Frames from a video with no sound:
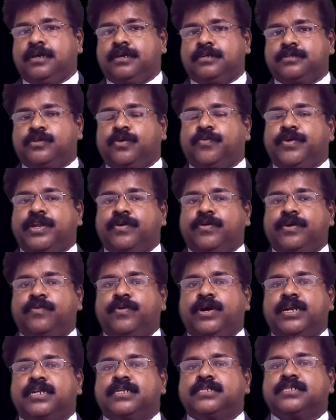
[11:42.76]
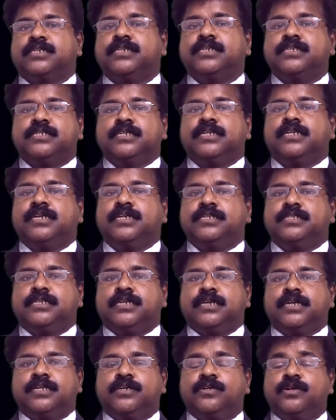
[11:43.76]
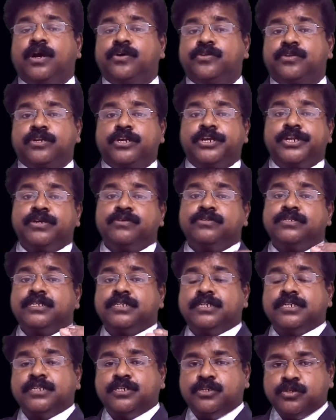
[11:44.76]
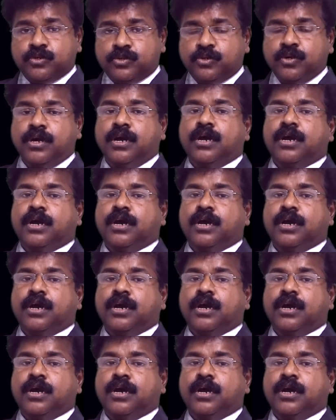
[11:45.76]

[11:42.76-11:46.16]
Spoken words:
So whenever water scarcity is there, you have to reduce it to